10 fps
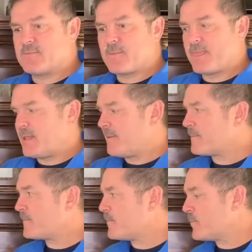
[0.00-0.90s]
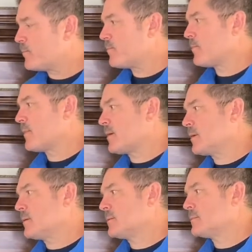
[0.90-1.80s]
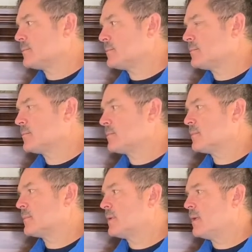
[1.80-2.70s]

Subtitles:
And I think keeping the lines of communication open